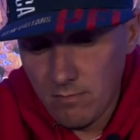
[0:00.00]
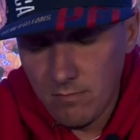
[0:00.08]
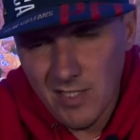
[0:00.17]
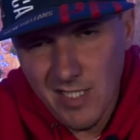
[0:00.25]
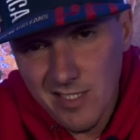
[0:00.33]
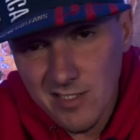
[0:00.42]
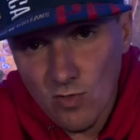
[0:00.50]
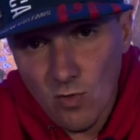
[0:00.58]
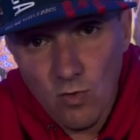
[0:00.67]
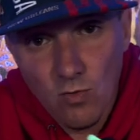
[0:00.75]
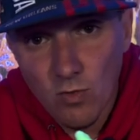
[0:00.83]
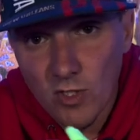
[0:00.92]
the
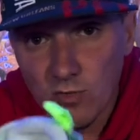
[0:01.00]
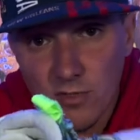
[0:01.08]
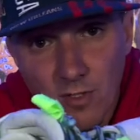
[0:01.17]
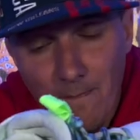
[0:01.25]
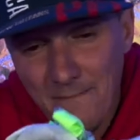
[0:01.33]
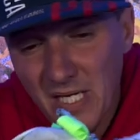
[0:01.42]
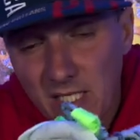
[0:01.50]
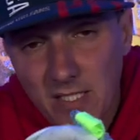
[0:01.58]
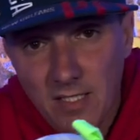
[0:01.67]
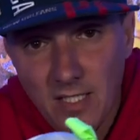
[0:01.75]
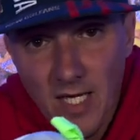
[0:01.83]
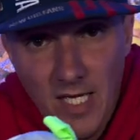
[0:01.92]
insole, which was a pain
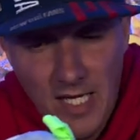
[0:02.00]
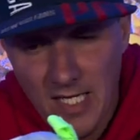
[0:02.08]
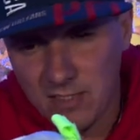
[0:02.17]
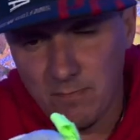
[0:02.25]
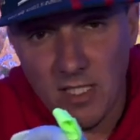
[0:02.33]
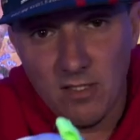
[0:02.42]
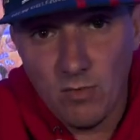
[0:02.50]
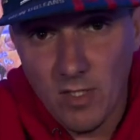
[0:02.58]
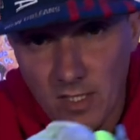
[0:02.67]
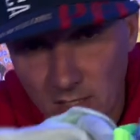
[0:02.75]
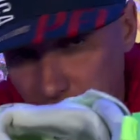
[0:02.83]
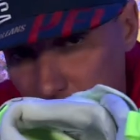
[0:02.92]
in the ass, by the
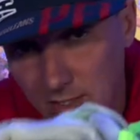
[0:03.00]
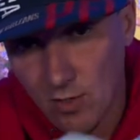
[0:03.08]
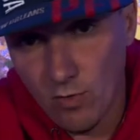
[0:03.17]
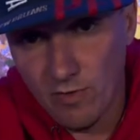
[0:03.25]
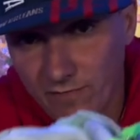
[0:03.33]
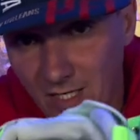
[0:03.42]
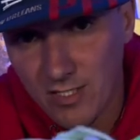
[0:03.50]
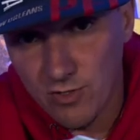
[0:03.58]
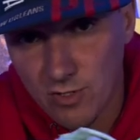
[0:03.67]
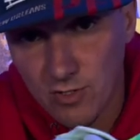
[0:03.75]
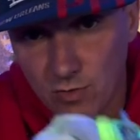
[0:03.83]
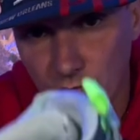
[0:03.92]
way. Like, I don't advise
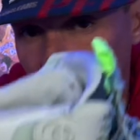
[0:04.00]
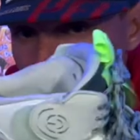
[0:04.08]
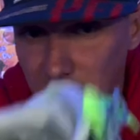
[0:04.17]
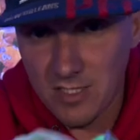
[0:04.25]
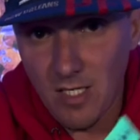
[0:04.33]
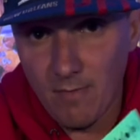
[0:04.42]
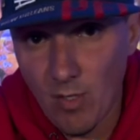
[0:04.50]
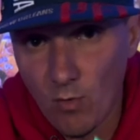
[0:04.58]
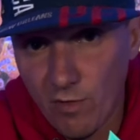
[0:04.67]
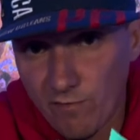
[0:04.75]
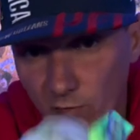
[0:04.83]
you to do that. Just take my word